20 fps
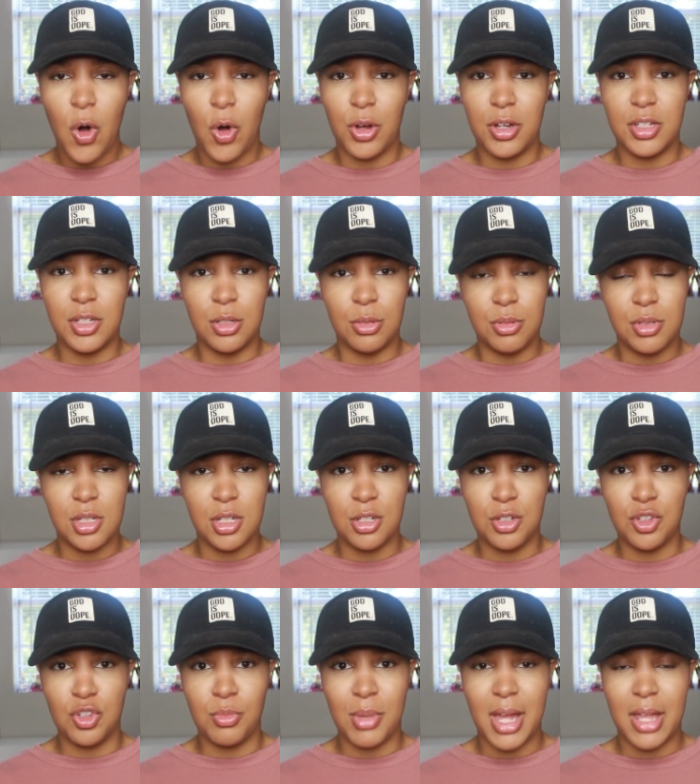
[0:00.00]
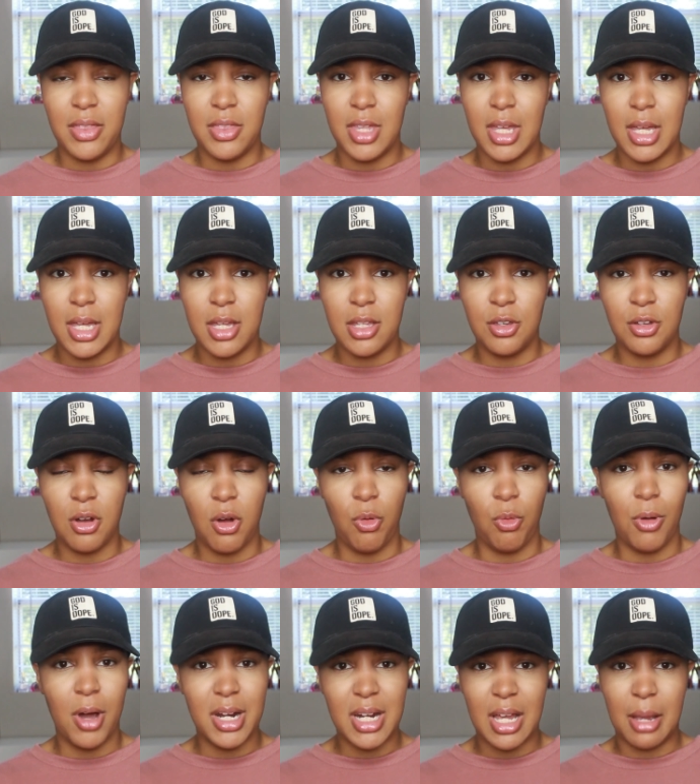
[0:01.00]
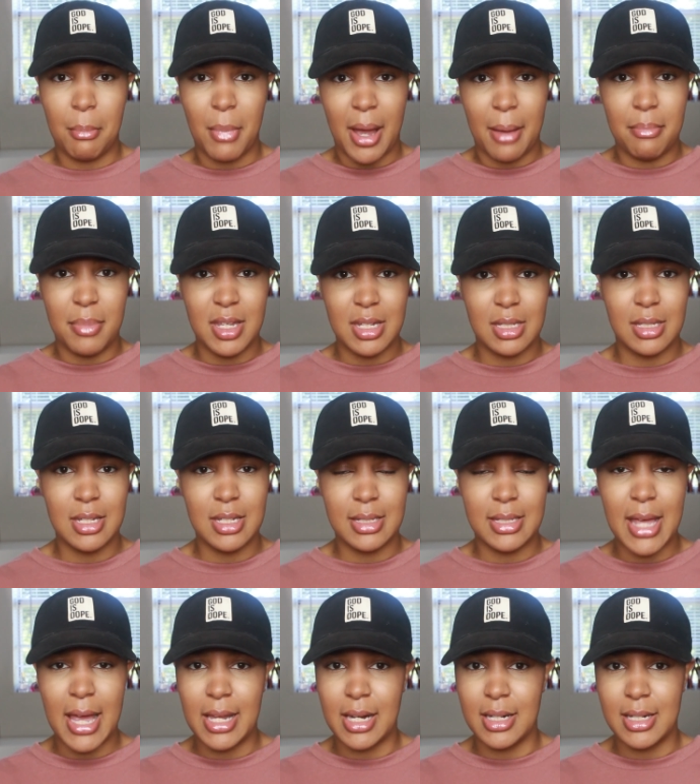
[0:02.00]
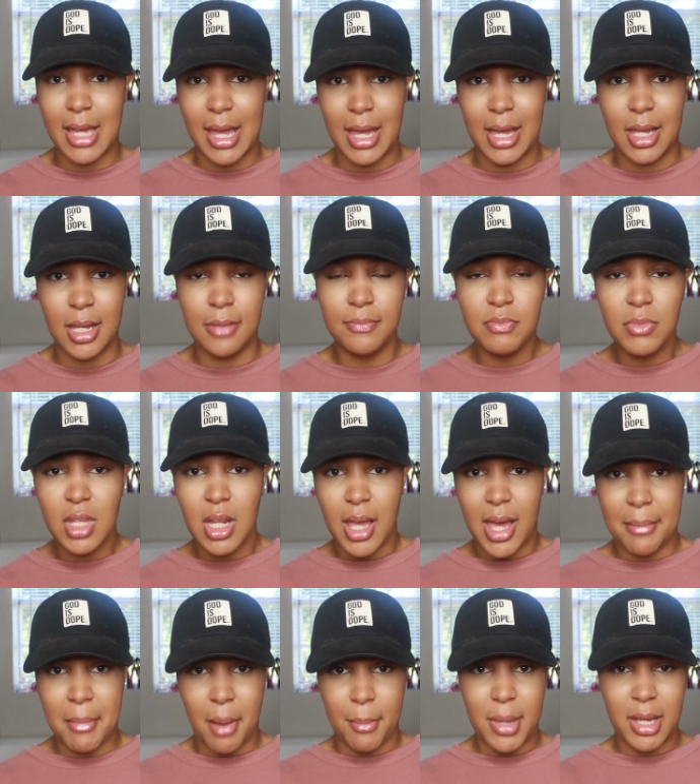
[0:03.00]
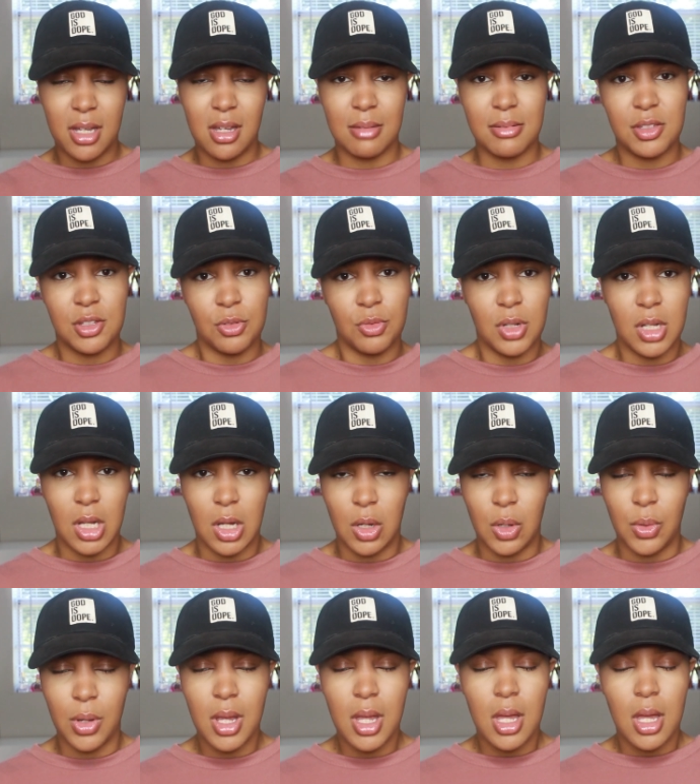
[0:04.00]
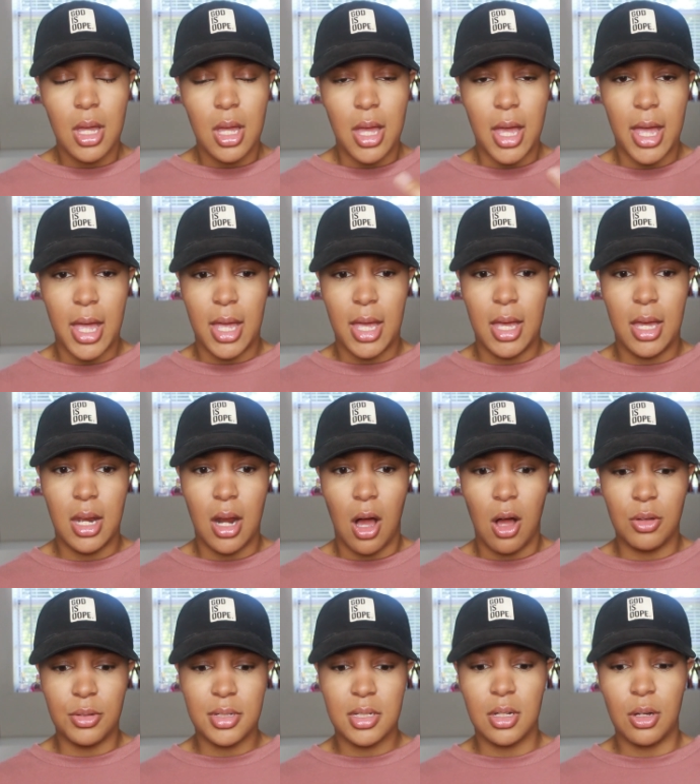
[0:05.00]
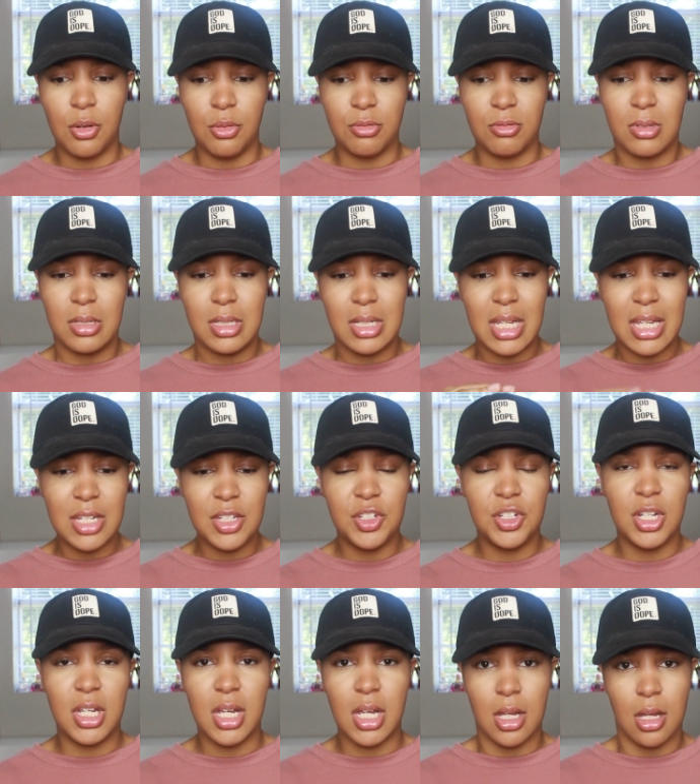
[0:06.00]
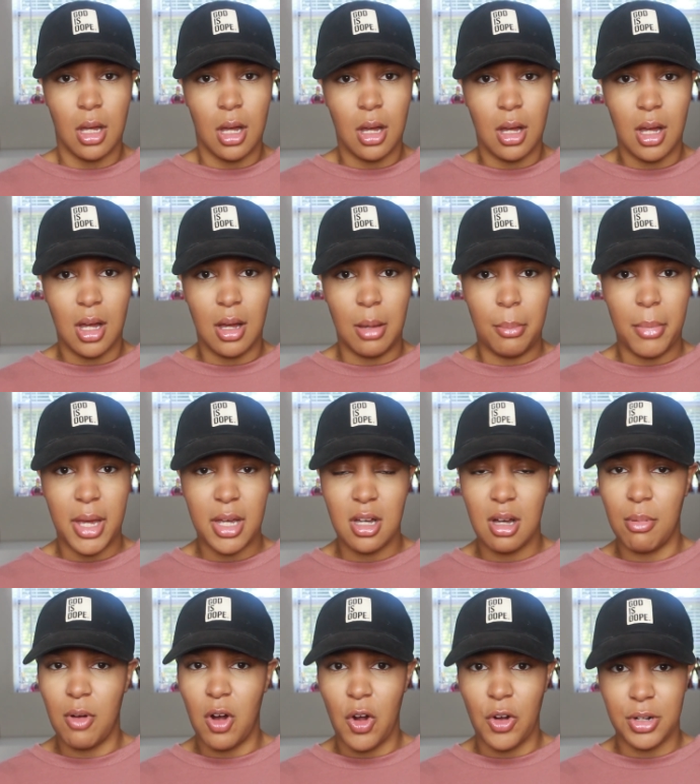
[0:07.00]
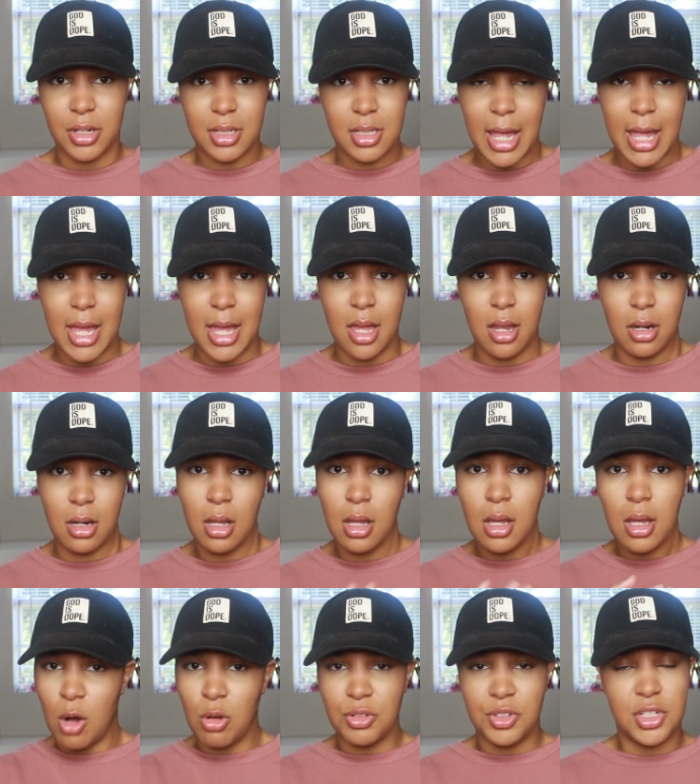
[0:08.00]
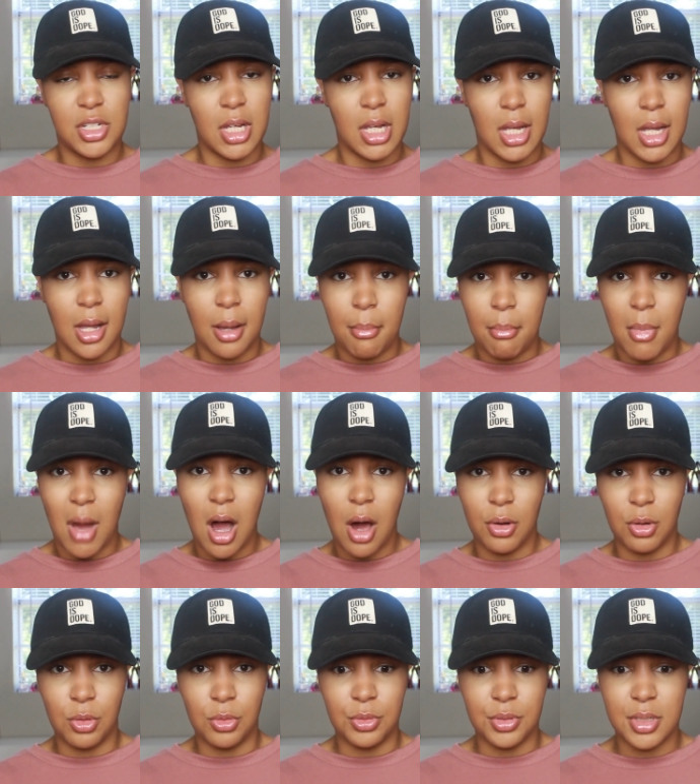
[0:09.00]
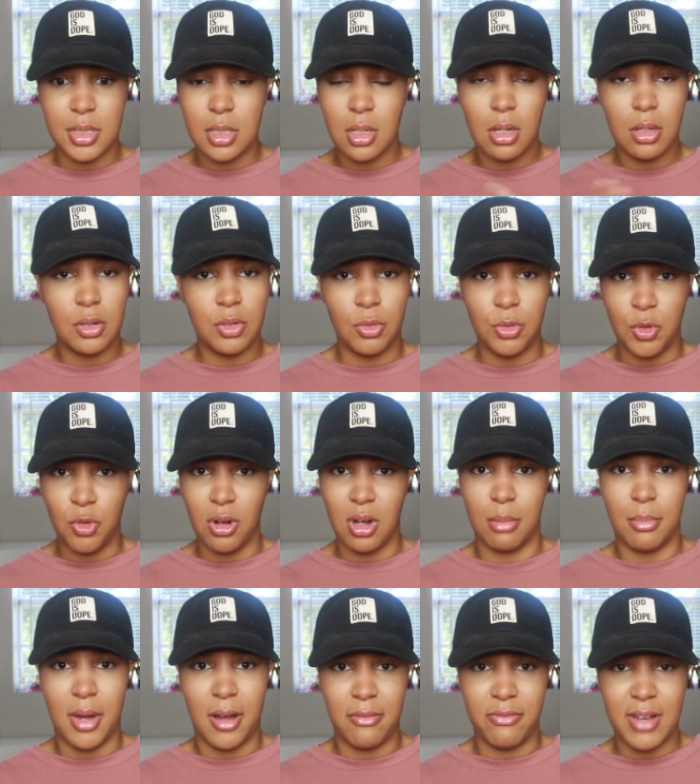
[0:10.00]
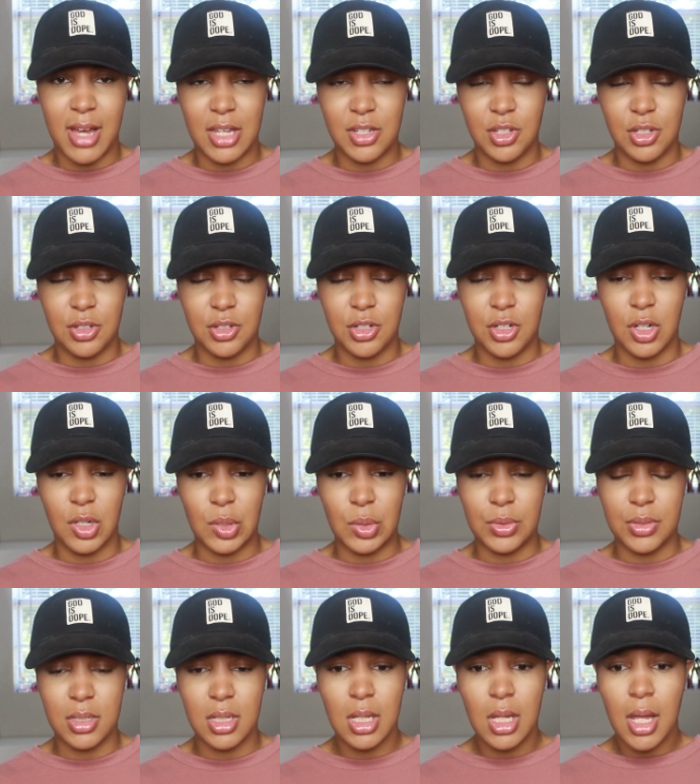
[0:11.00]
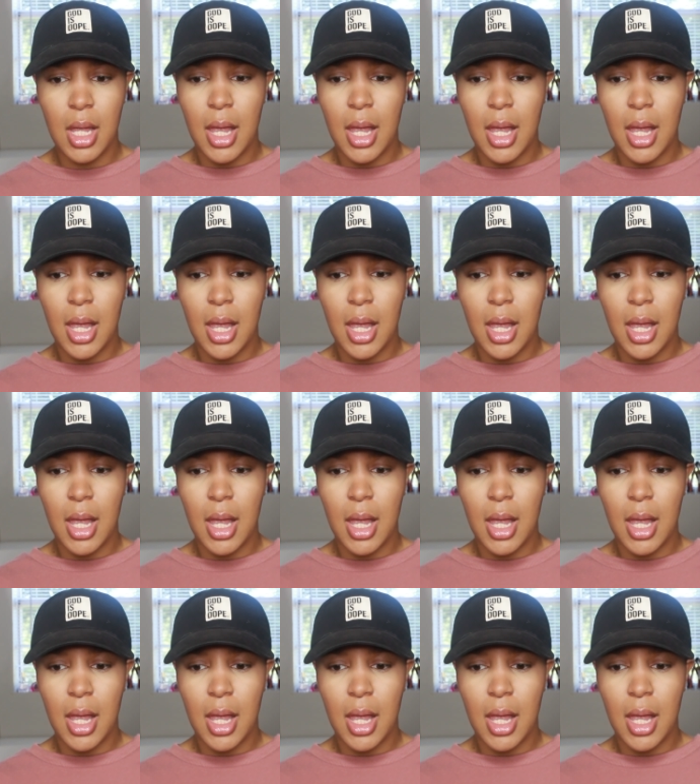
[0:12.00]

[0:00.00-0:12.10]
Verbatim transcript: on YouTube and then, you know, running my business day to day at my makeup studio and also teaching um, makeup artists and coaching models during my fashion shows